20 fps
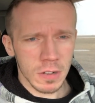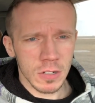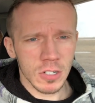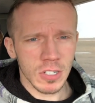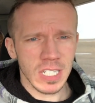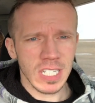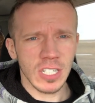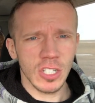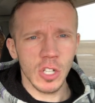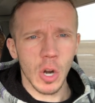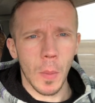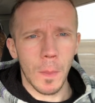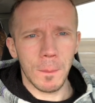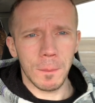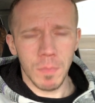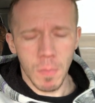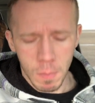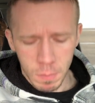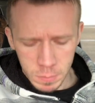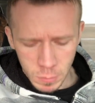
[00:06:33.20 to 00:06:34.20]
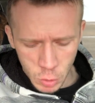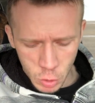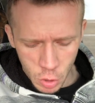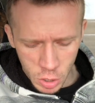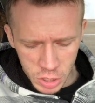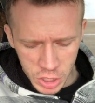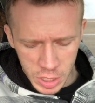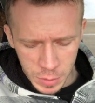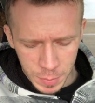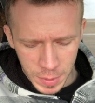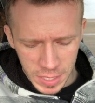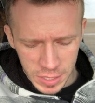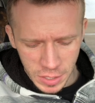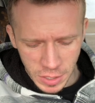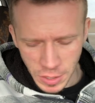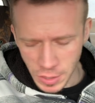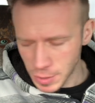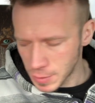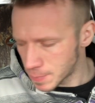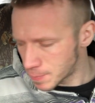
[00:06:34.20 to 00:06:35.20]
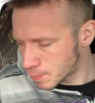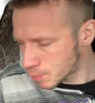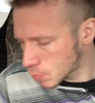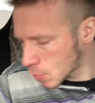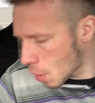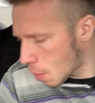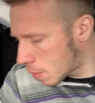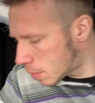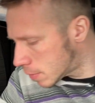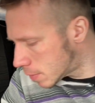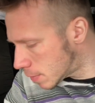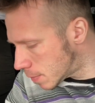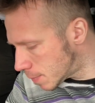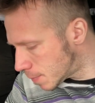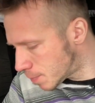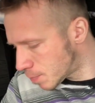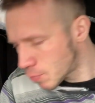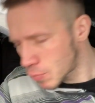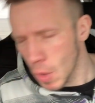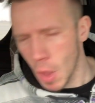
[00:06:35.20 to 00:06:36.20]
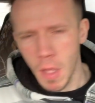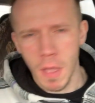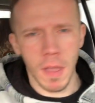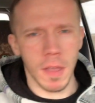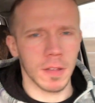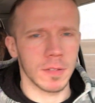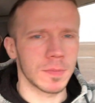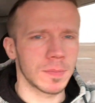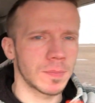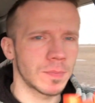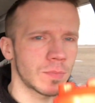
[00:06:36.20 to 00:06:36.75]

They're like little crunchy pieces. Huh.